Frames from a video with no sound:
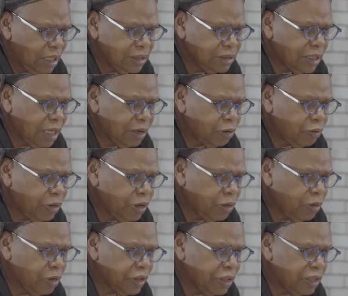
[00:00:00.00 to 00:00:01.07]
It's not
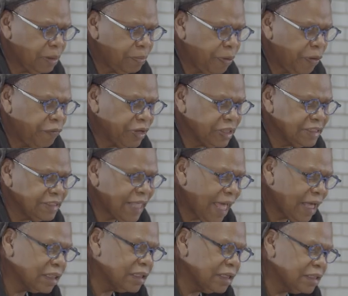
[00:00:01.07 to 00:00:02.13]
critical that they're both
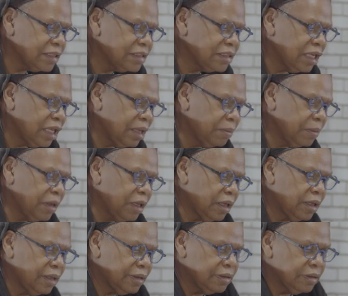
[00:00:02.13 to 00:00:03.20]
exactly the same
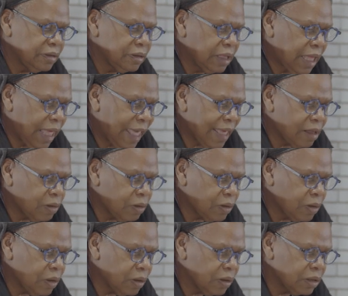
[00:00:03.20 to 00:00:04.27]
uh,
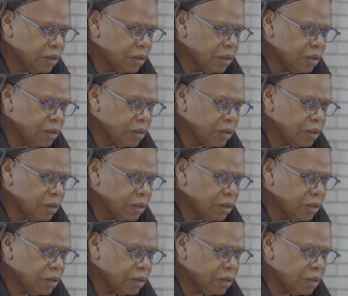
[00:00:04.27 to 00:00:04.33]
angle.